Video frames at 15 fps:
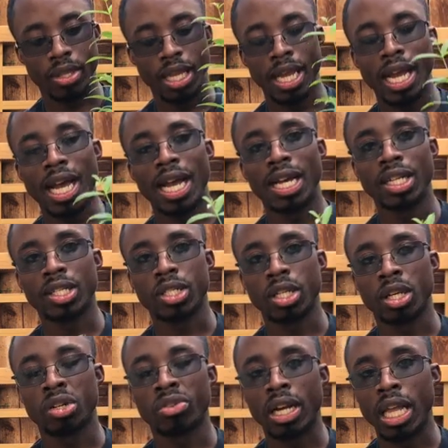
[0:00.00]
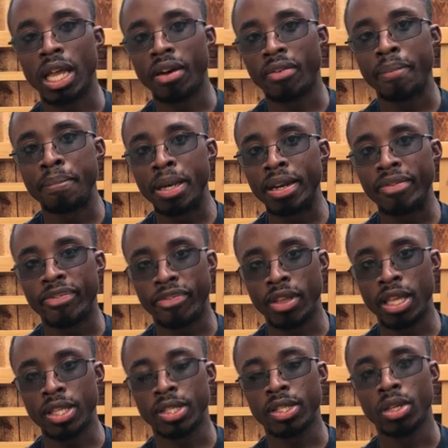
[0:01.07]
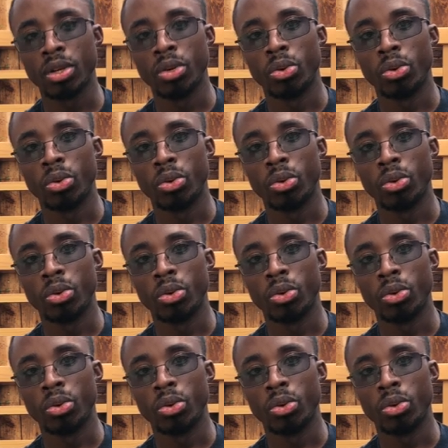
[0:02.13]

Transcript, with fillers: has great health benefits